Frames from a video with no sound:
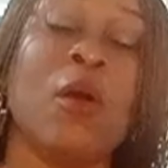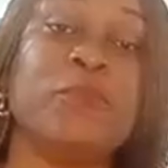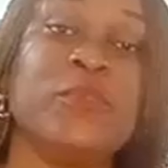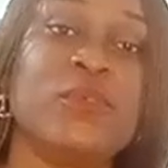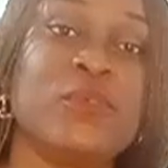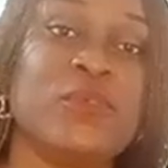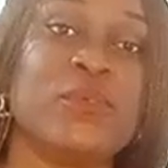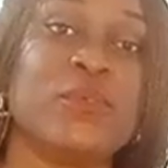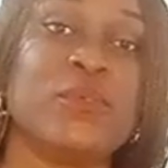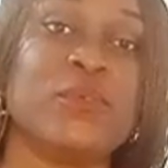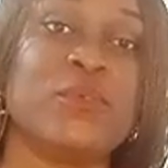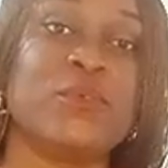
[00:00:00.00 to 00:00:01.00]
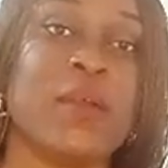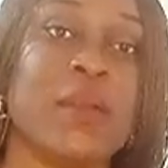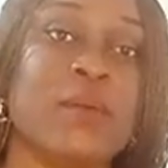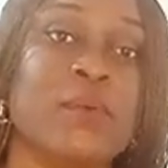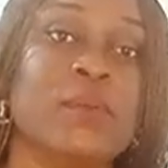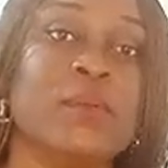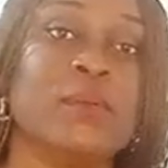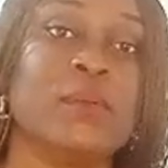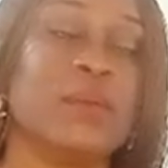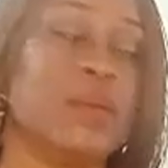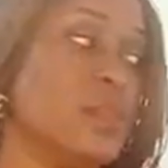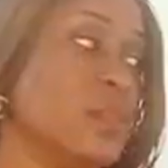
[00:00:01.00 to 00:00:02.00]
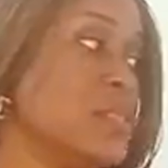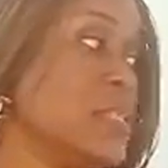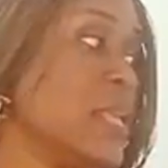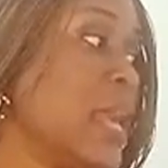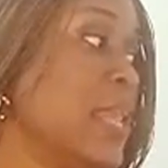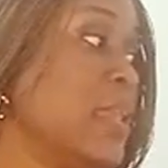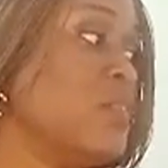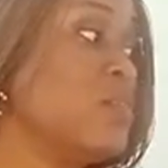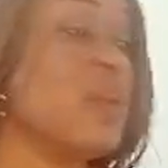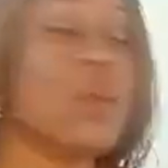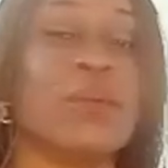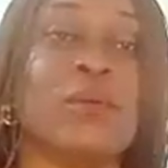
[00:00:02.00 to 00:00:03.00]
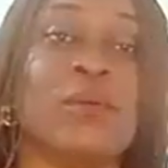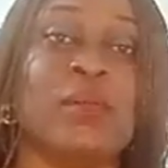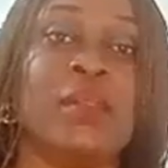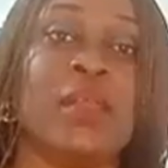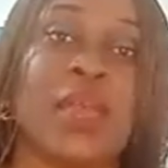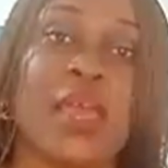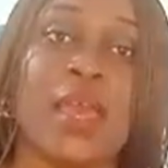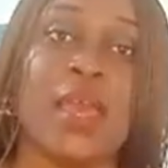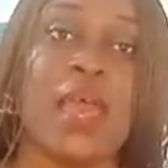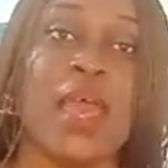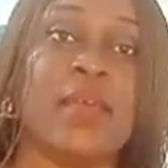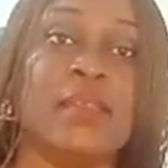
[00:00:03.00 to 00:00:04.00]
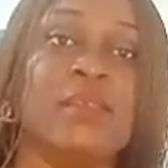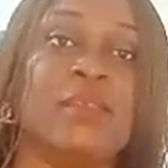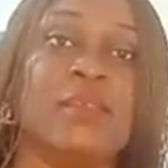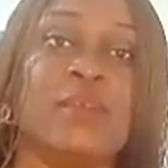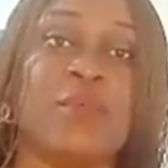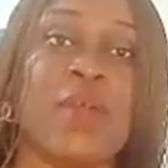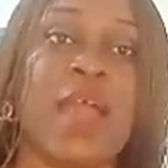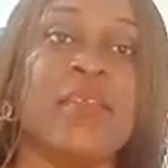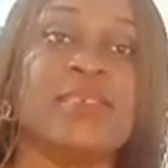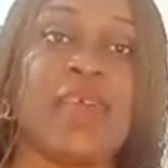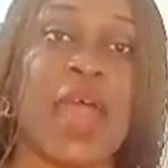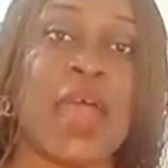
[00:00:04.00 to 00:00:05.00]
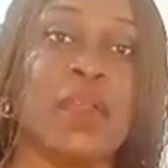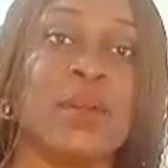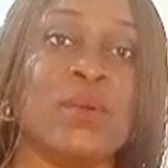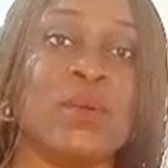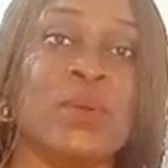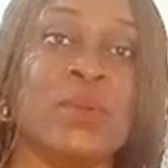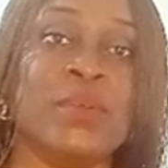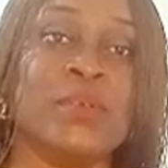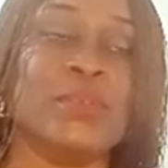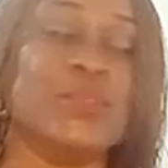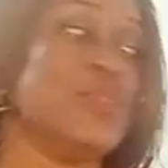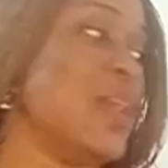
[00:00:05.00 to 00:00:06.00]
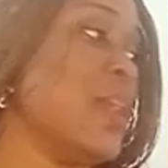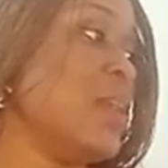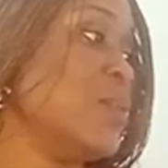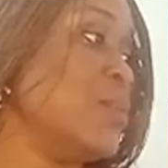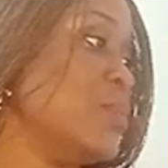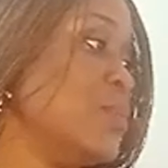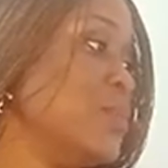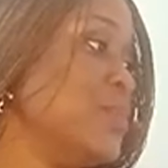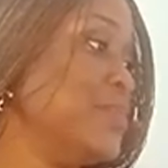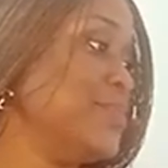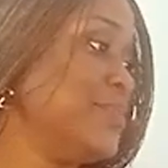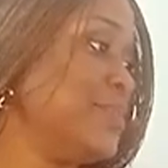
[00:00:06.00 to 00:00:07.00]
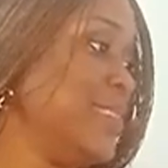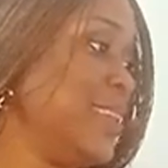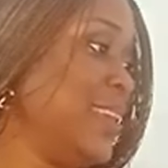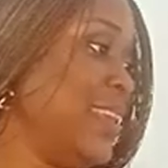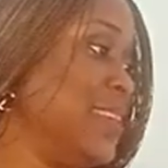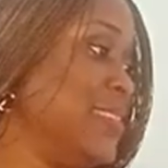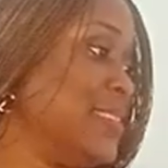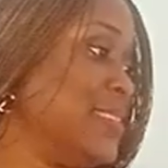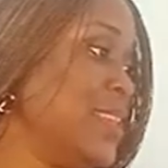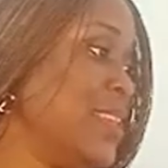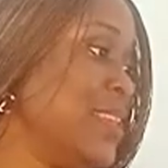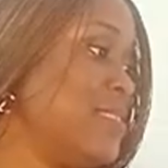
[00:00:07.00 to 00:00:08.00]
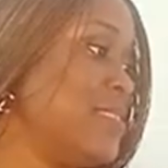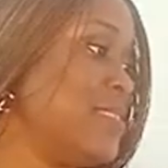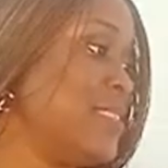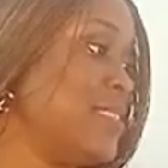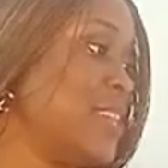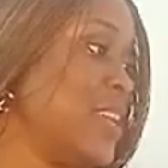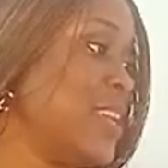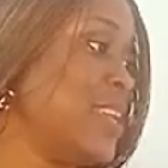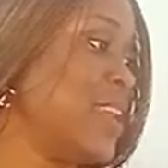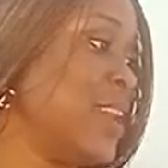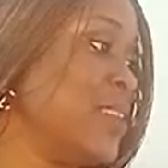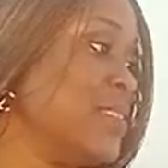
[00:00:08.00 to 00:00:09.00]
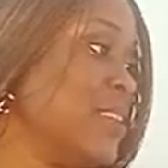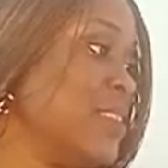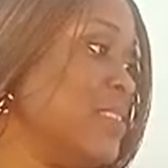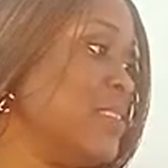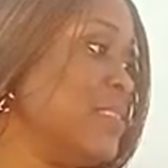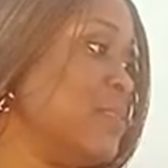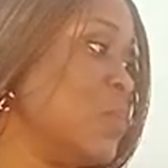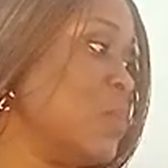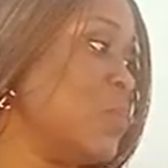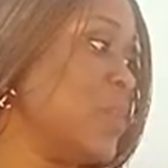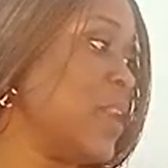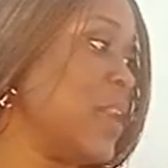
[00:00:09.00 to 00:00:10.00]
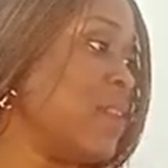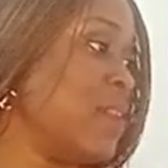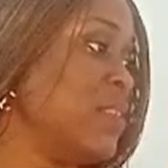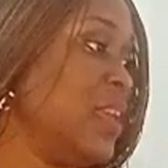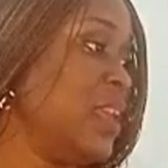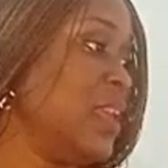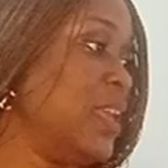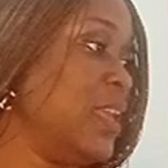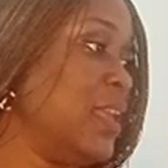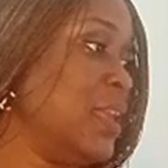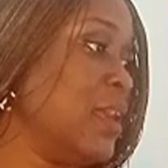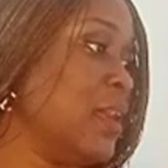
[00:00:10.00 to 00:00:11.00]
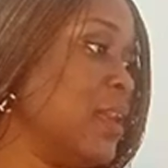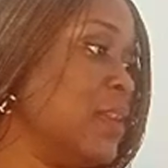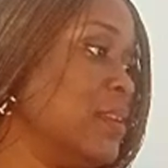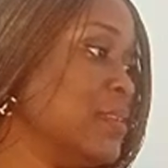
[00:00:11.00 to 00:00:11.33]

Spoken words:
obtuse triangle, the scalene triangle, and the right angle triangle. Okay, so let's check it out and see what we have here.